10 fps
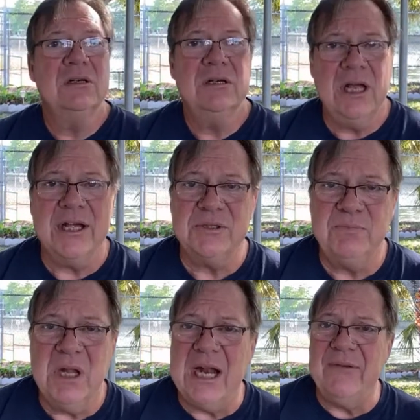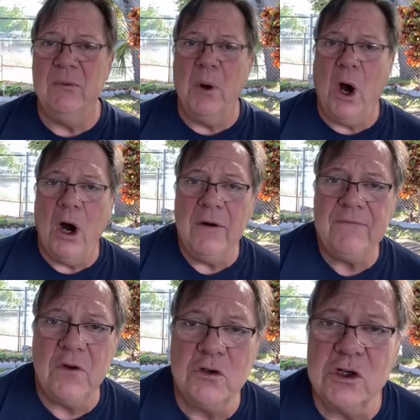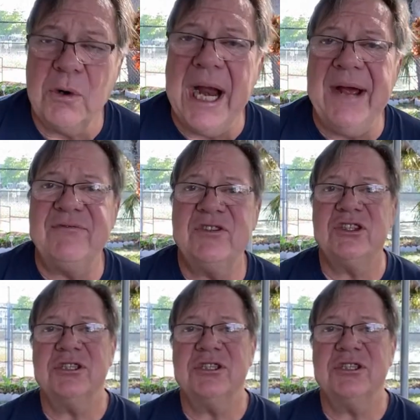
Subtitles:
Yes, a lot of them are photographs.